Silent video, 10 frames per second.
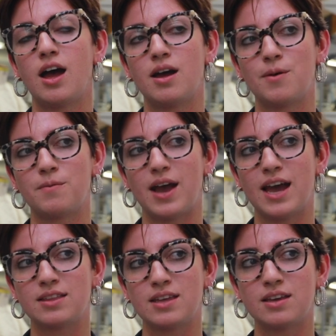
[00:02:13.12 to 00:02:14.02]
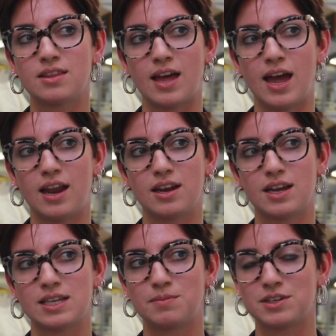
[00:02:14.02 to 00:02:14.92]
Um, I think that
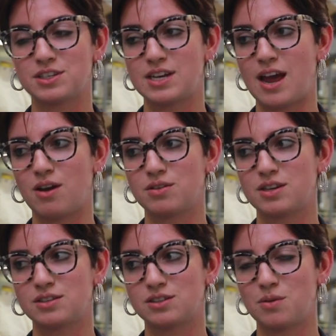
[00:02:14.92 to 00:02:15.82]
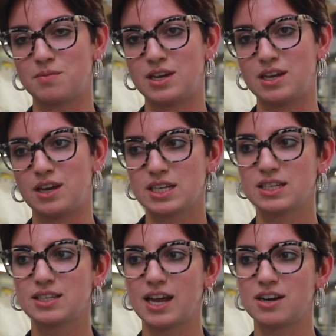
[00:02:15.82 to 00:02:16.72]
especially now there's so many
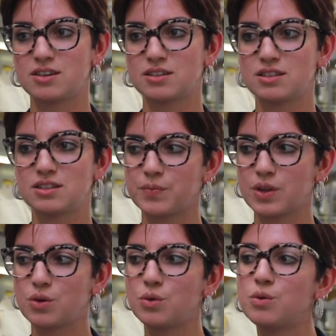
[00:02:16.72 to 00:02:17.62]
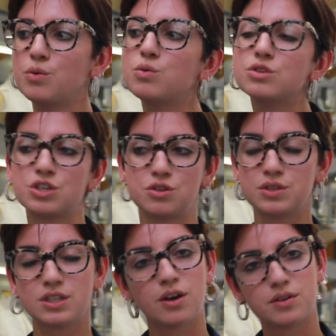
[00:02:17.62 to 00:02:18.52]
designers who
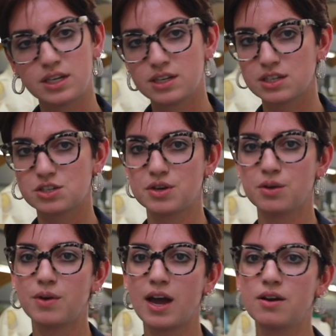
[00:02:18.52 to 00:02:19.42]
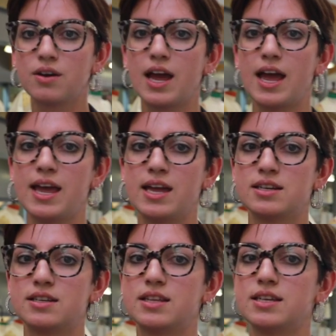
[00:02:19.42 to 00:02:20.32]
choose to go the industrial route,
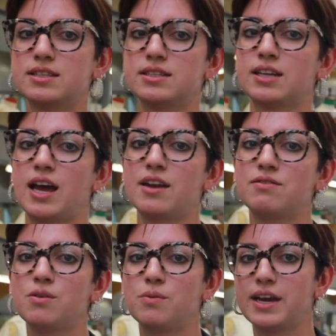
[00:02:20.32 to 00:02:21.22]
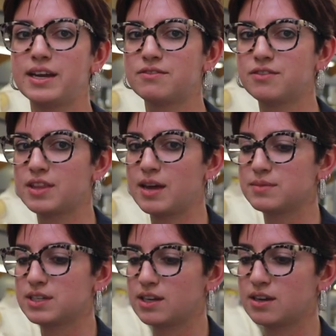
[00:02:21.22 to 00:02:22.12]
and this is kind of a way for
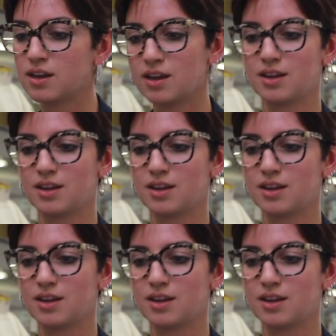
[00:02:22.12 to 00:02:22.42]
them to